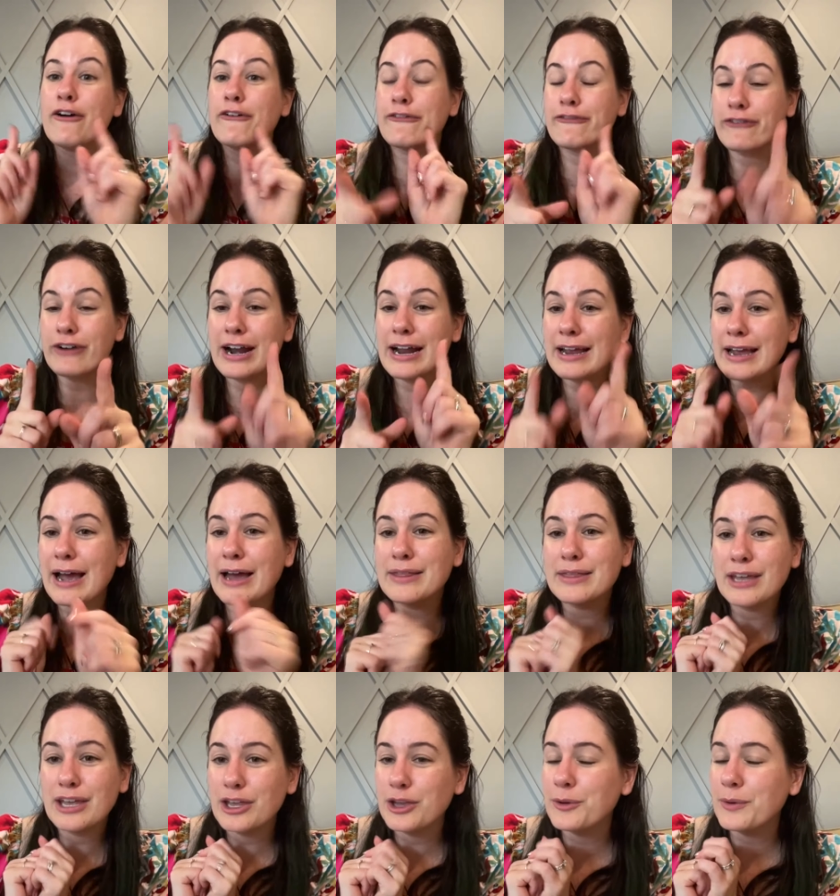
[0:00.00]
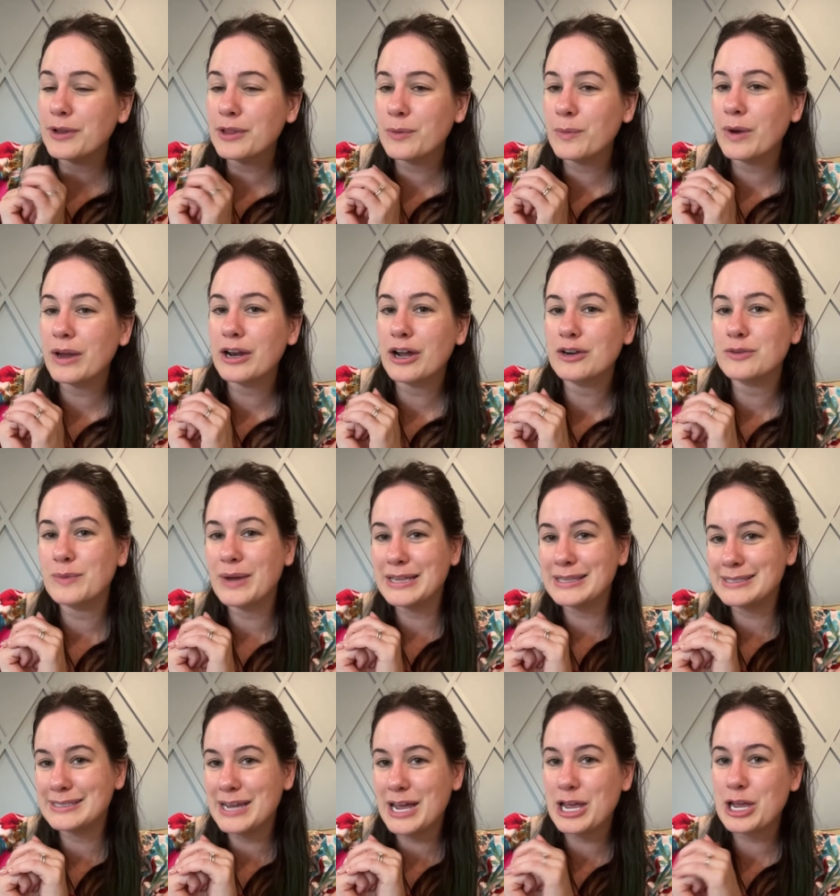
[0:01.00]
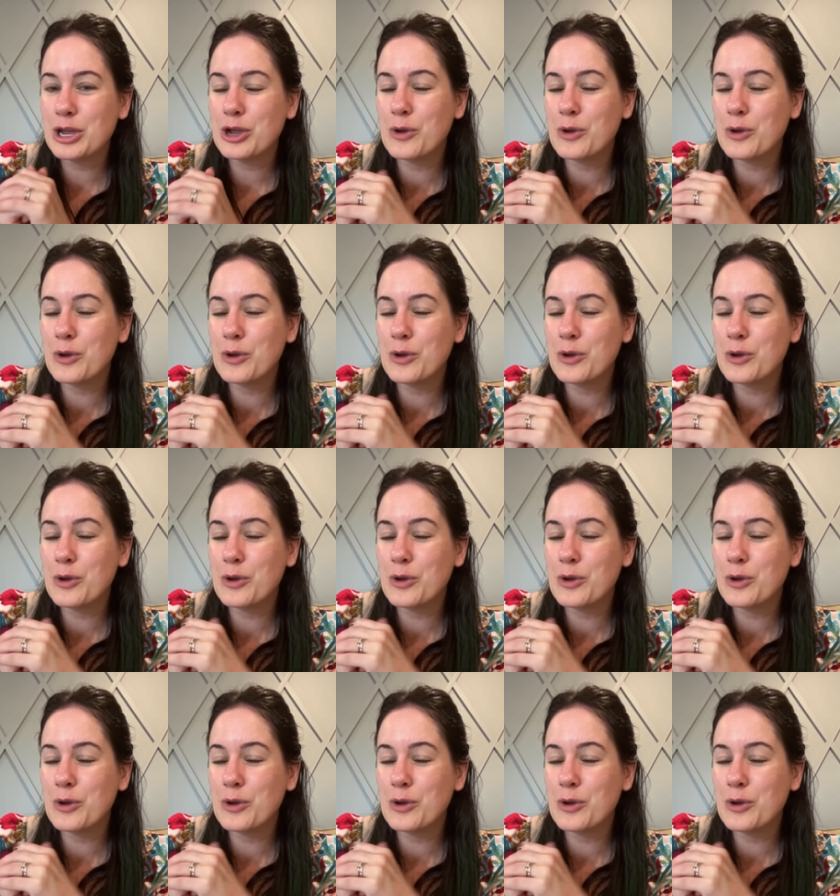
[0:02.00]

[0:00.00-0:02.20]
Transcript: Frank, I think you were the one on Wednesday